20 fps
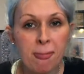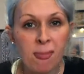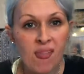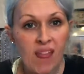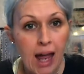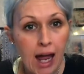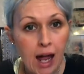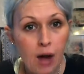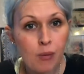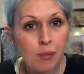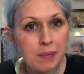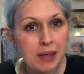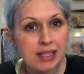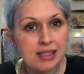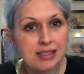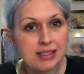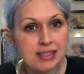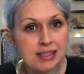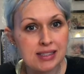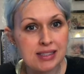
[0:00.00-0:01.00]
How
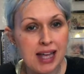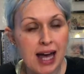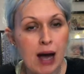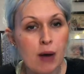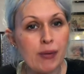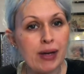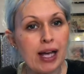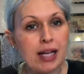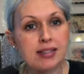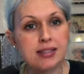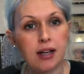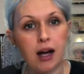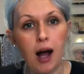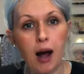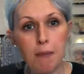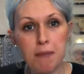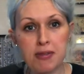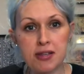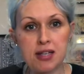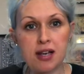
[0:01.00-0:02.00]
amazing is that? We had to
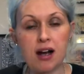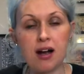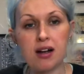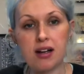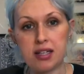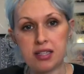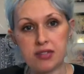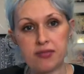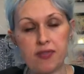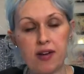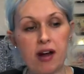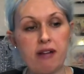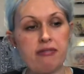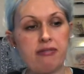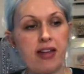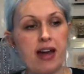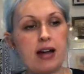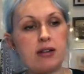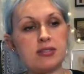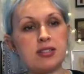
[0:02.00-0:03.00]
up the target to
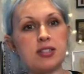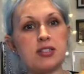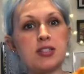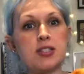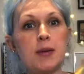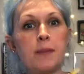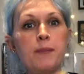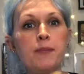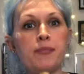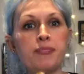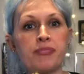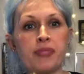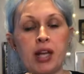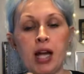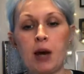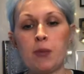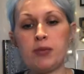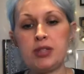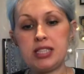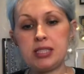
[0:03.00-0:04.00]
5,000
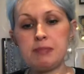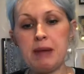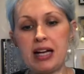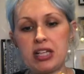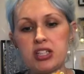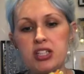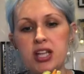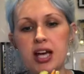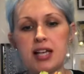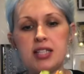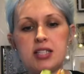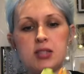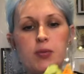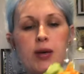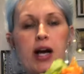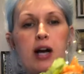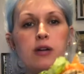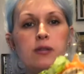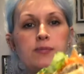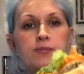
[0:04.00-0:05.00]
and we smashed that as
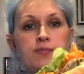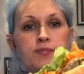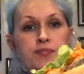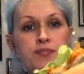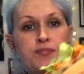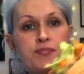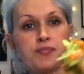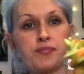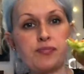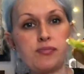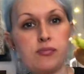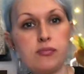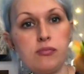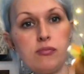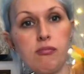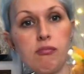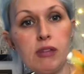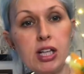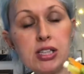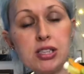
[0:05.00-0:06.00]
well.
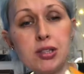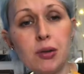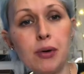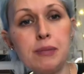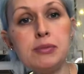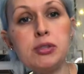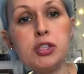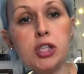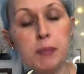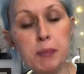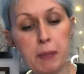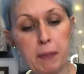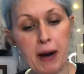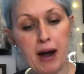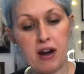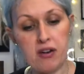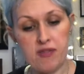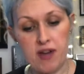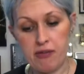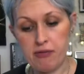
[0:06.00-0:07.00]
So I'm super proud
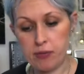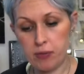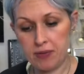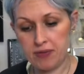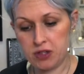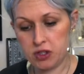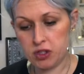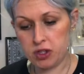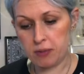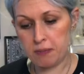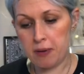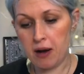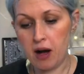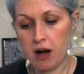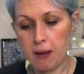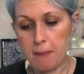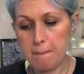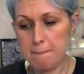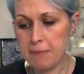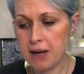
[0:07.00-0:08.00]
of everyone that took part.
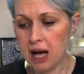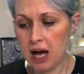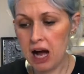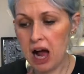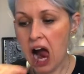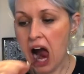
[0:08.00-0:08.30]
But